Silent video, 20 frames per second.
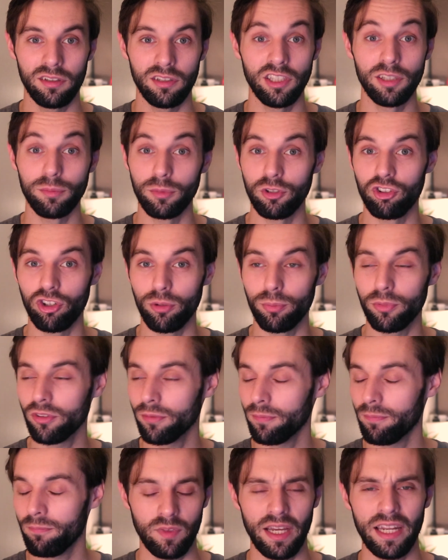Yummy Jobs.
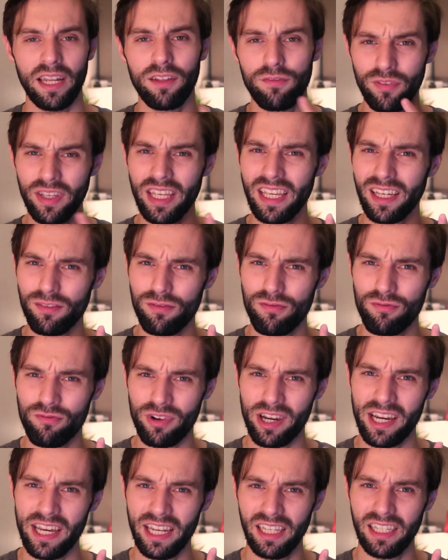And I think I've
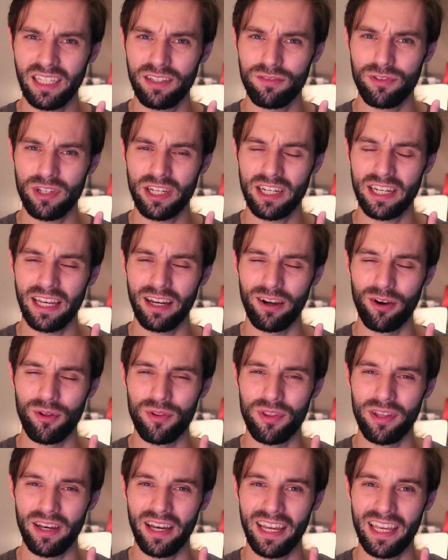finally figured
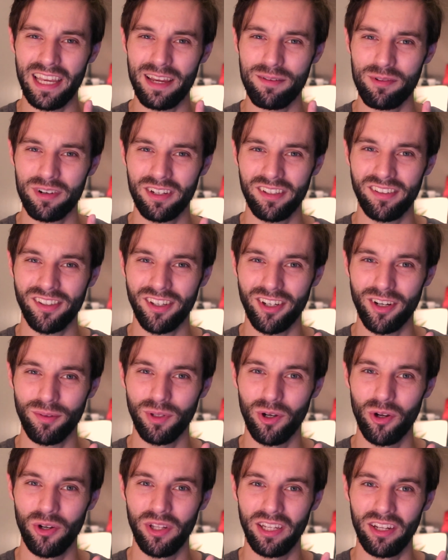out that I am going to start
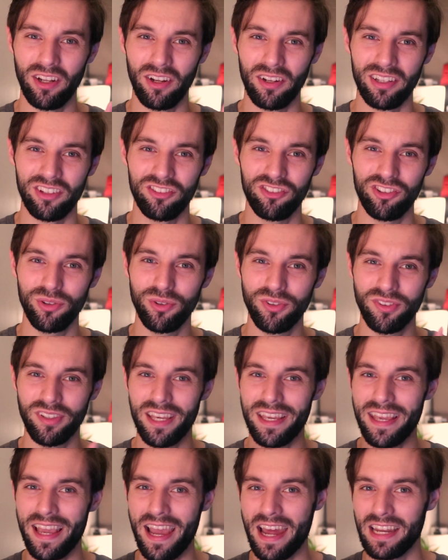uploading on a
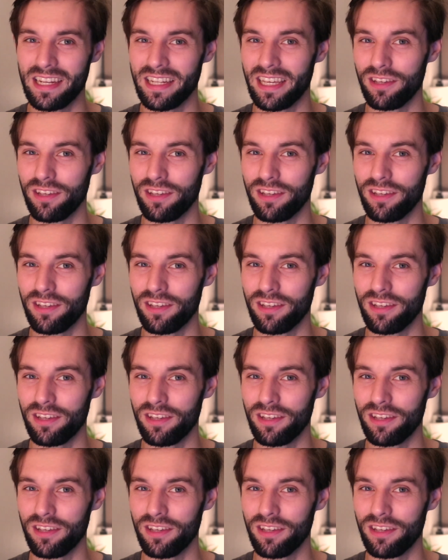Tuesday and